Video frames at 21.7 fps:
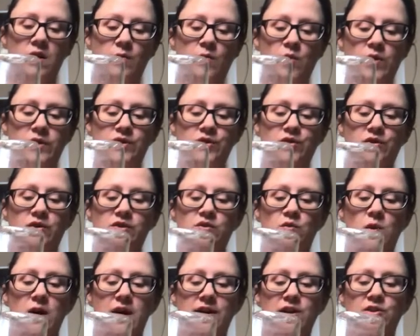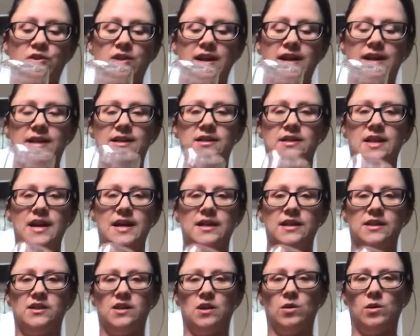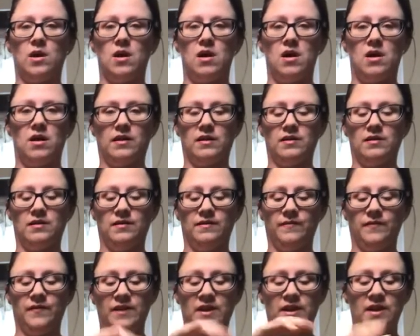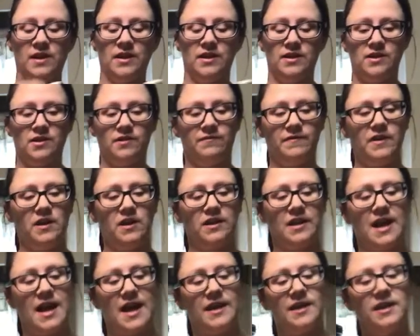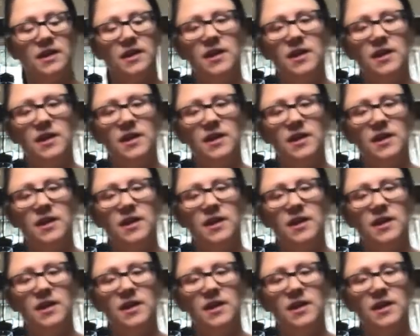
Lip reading: Boys and girls, why do you think it's taking so long to fill that?